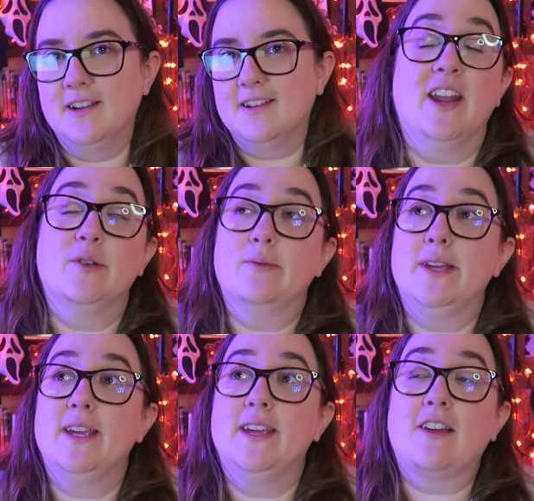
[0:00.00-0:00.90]
And
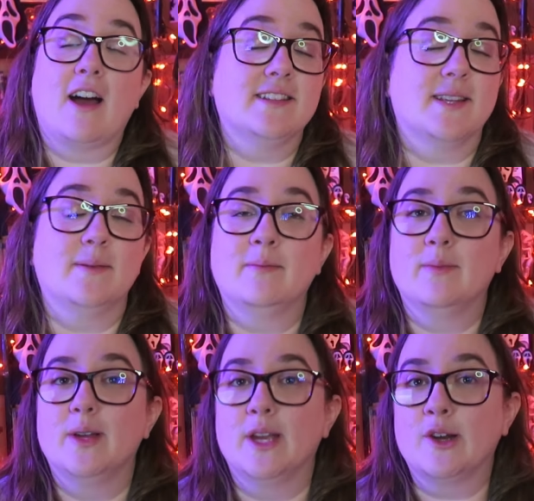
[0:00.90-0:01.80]
we got
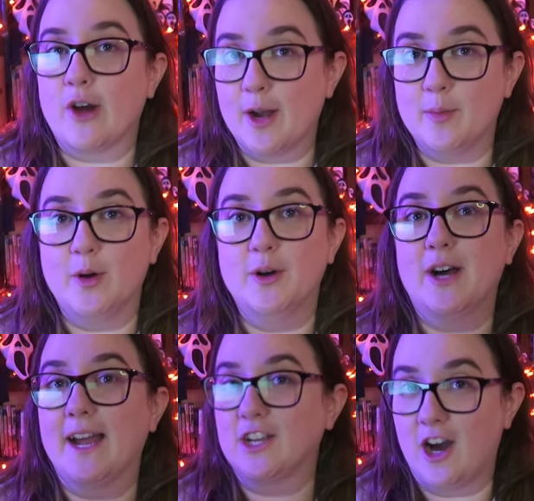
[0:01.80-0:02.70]
some incredible
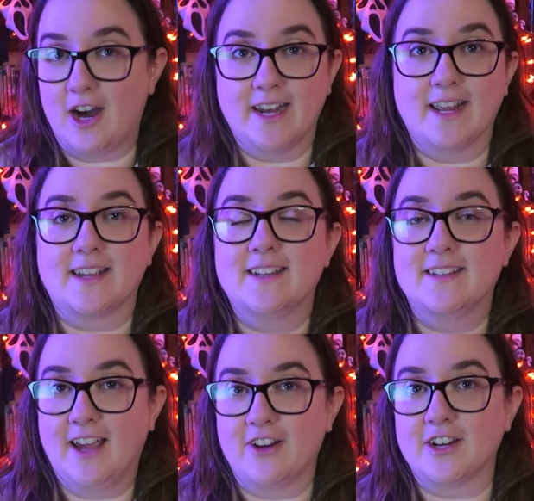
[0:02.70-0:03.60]
iconic
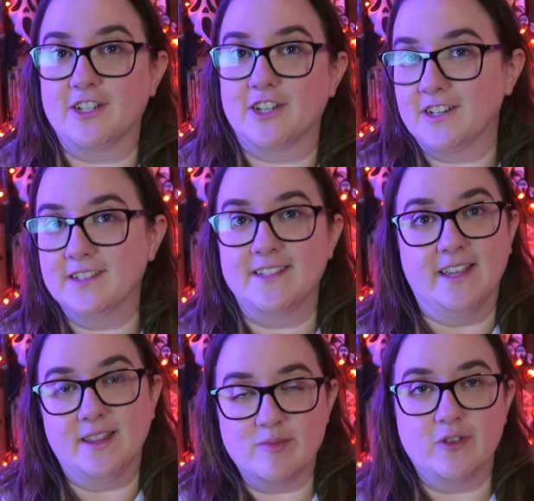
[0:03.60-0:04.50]
characters
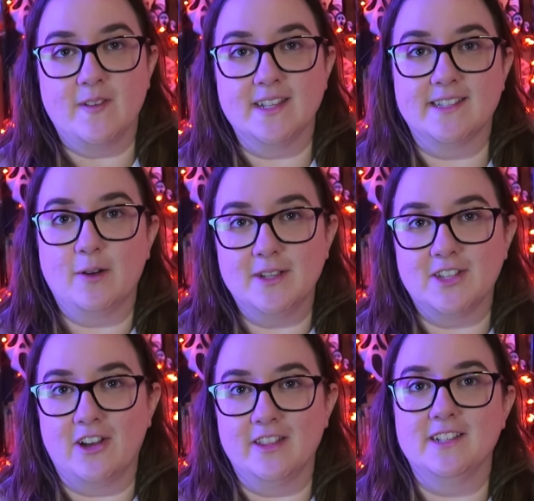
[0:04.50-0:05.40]
in the movies that we
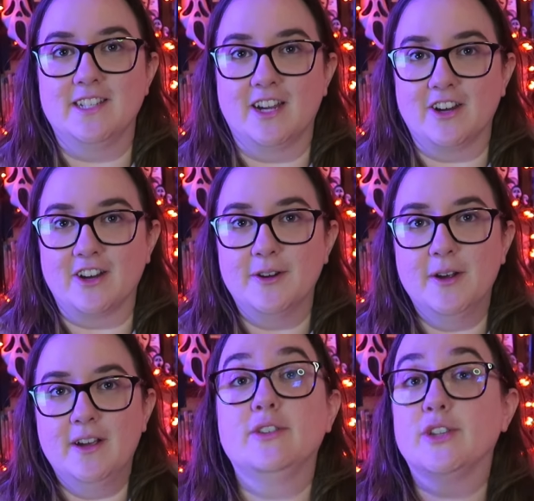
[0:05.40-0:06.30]
saw this year.
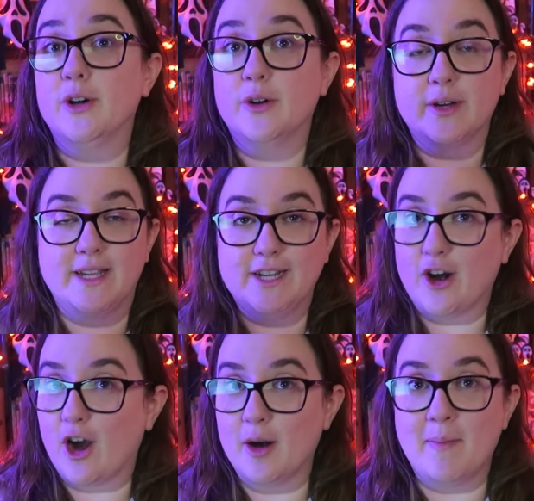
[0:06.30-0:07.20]
So here
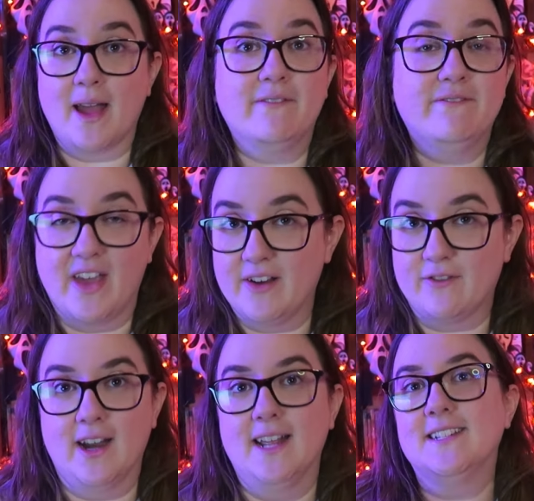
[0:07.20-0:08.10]
are my
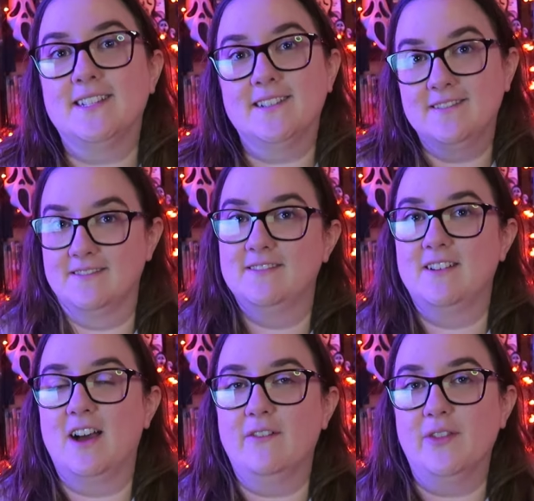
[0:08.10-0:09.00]
favorite
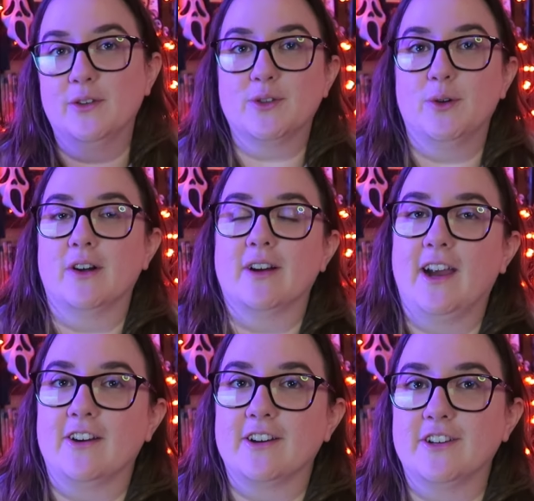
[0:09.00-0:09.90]
of those horror
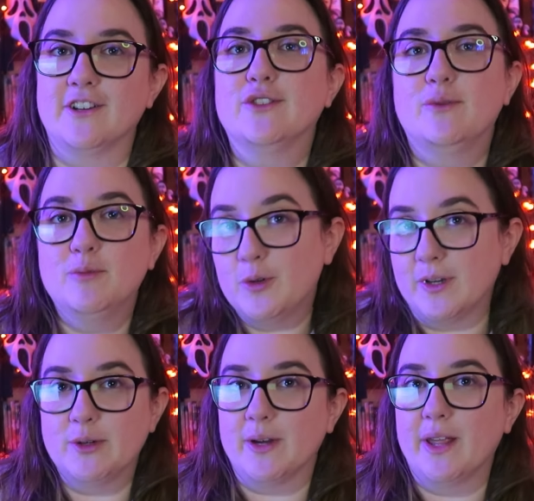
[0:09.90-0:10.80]
characters from
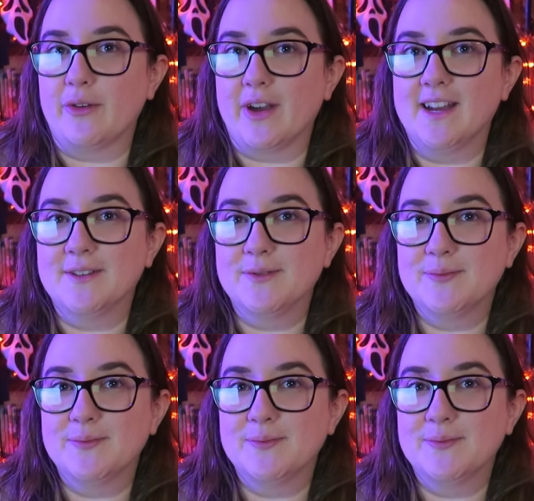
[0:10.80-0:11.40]
twenty twenty-three.